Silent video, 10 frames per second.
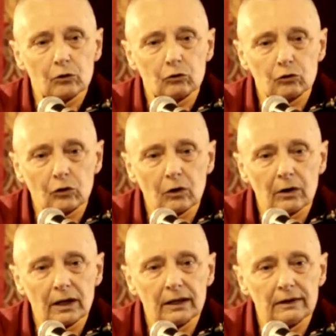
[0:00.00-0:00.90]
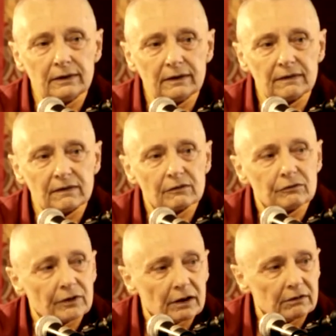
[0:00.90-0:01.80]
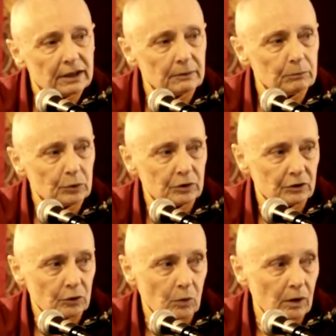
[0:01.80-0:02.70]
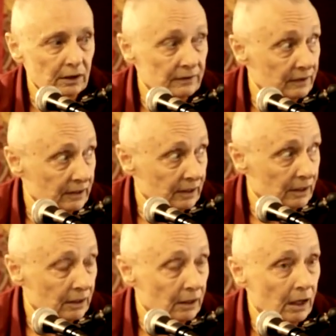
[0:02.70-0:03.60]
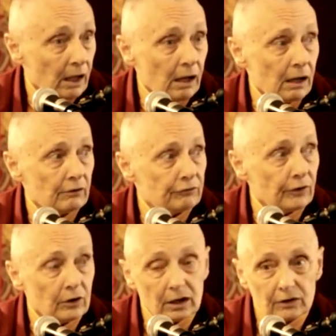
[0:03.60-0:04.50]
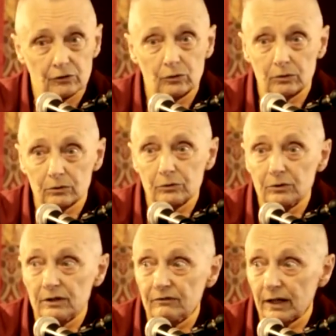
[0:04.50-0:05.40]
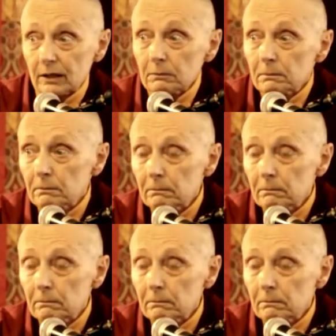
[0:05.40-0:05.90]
So this is a very important quality for us all to develop.